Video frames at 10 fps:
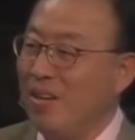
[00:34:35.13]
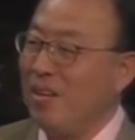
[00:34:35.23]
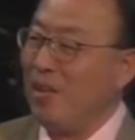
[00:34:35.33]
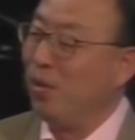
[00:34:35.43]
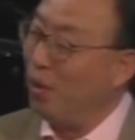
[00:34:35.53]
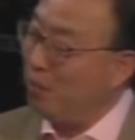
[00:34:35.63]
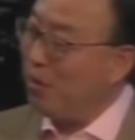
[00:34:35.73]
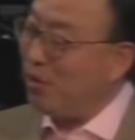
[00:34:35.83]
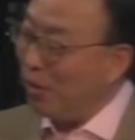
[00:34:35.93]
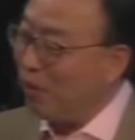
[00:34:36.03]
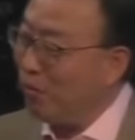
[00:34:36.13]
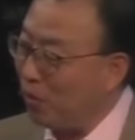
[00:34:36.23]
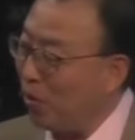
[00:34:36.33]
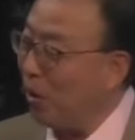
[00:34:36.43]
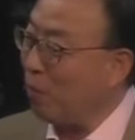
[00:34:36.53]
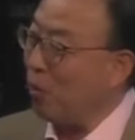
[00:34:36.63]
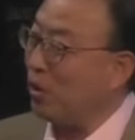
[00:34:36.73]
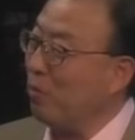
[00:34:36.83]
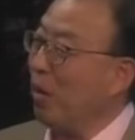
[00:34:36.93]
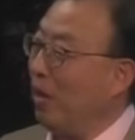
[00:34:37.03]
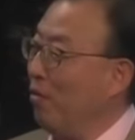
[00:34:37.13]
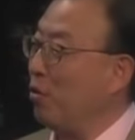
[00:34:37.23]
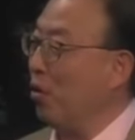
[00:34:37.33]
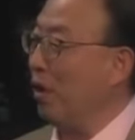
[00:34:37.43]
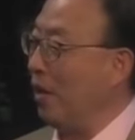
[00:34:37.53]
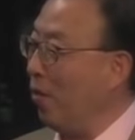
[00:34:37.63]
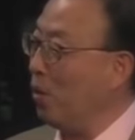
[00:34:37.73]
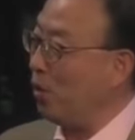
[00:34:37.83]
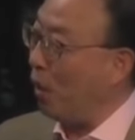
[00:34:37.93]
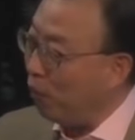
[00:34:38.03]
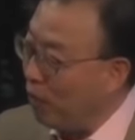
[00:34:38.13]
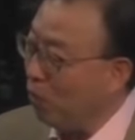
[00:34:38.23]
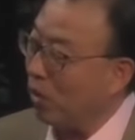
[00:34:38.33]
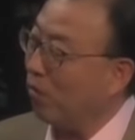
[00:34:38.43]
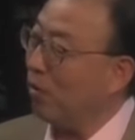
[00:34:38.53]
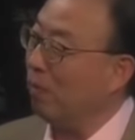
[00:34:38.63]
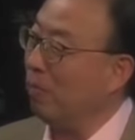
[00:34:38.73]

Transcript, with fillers: You know, there have been several turning points in my life, Shoni, and that was definitely one of them.